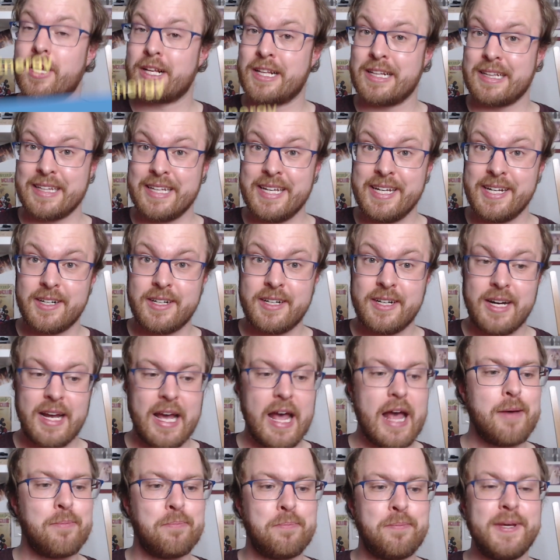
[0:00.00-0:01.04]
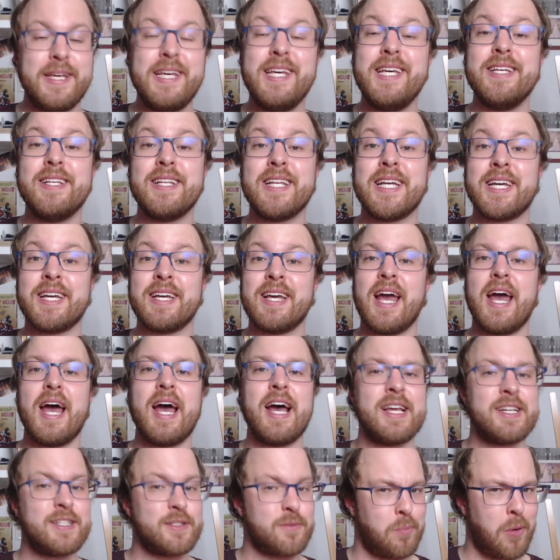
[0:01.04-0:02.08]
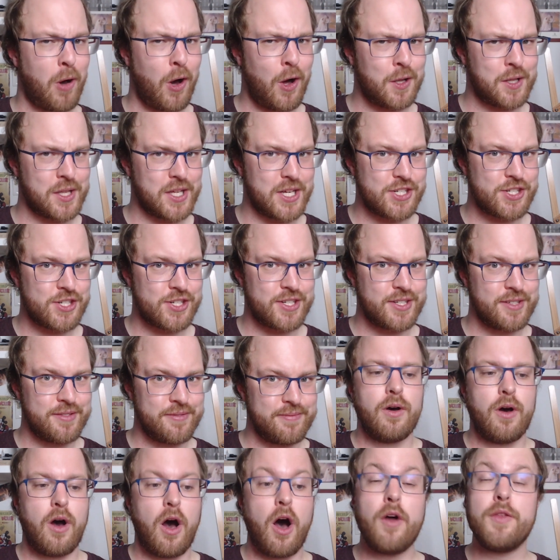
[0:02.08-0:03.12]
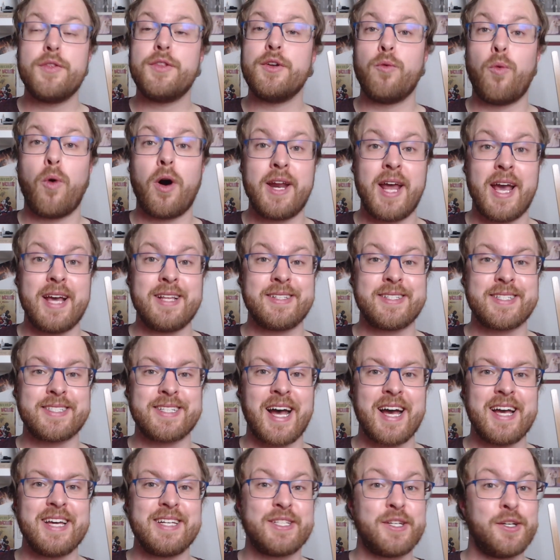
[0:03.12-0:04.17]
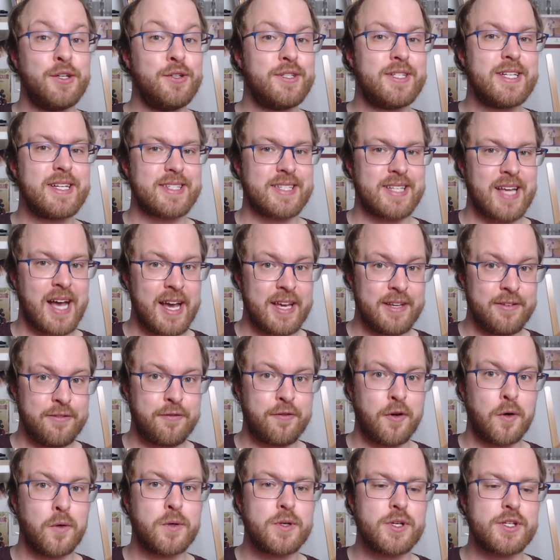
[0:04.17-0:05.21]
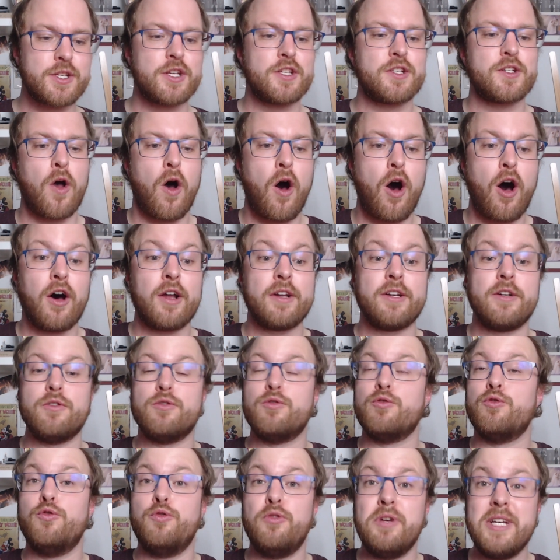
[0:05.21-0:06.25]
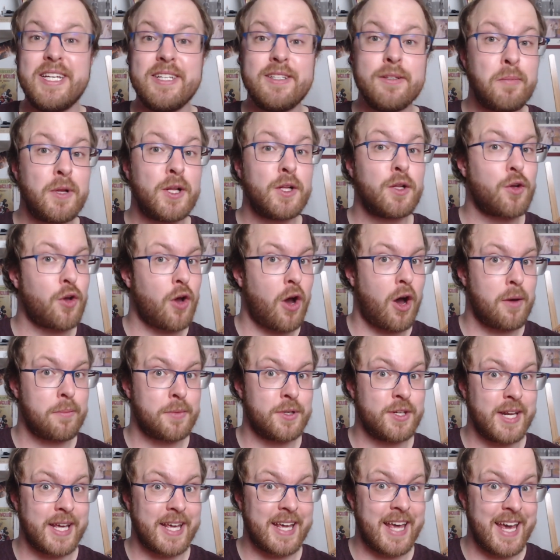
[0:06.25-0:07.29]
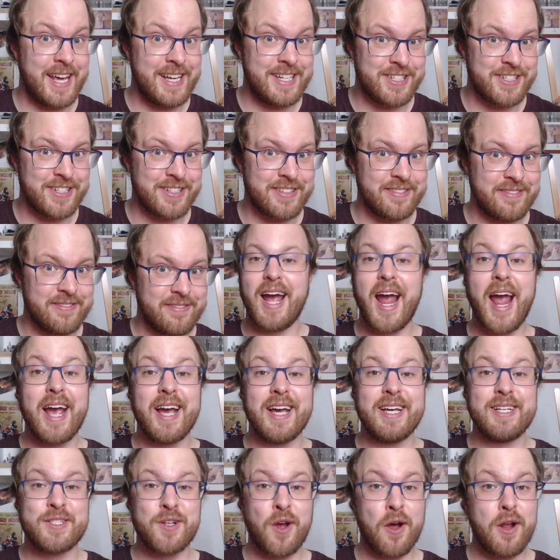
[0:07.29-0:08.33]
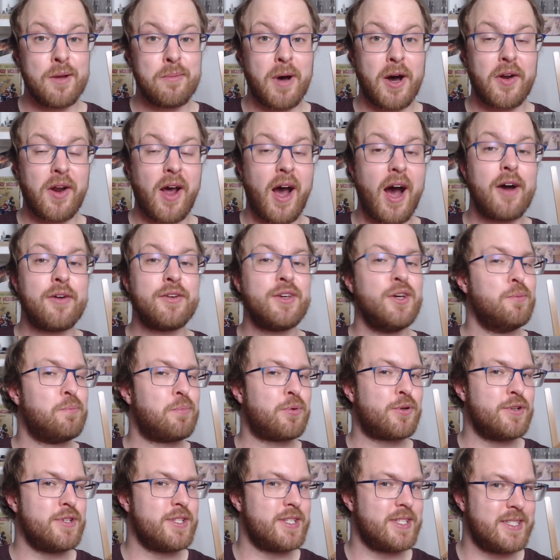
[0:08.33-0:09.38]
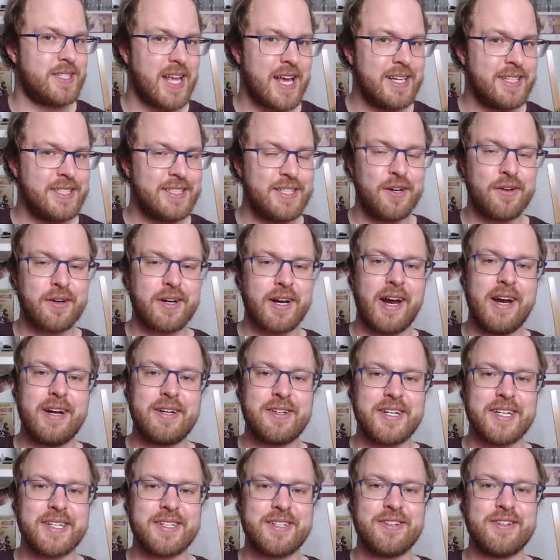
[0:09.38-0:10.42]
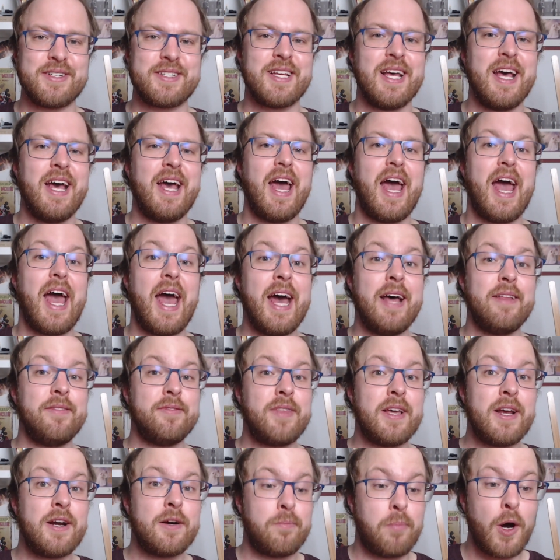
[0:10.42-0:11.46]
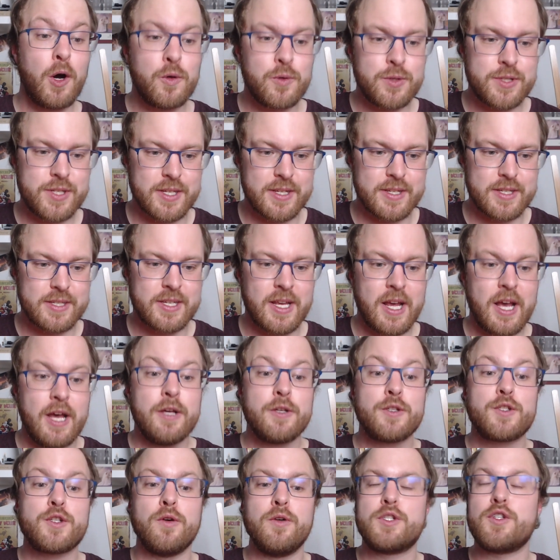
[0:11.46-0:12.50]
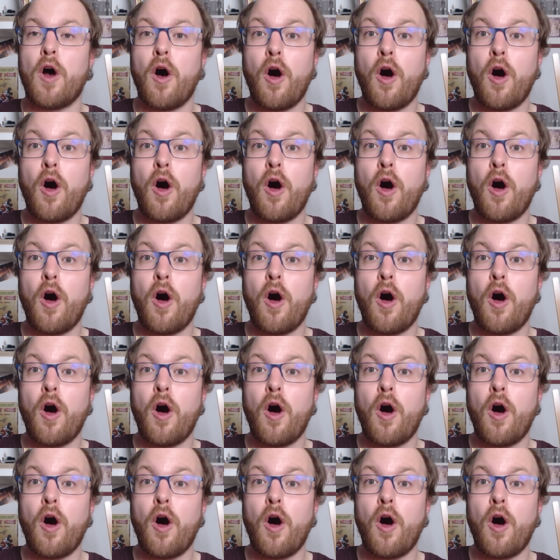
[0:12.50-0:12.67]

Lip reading: clear, appealing, and polished. On the one hand side, good design focuses on readable communication. It's all about how you present your characters and their poses, so it's